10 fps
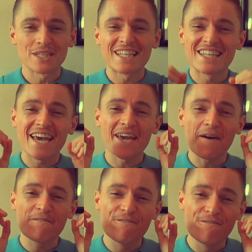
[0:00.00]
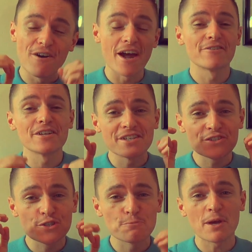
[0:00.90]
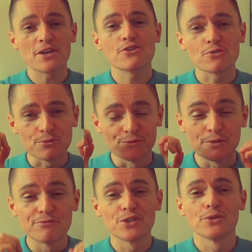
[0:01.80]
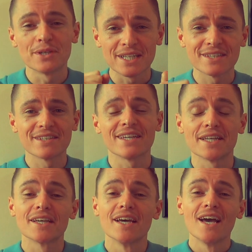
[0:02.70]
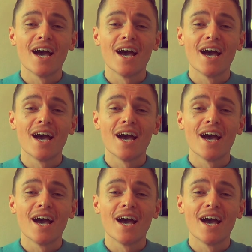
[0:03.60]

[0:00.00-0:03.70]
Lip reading: Today, a very special review indeed.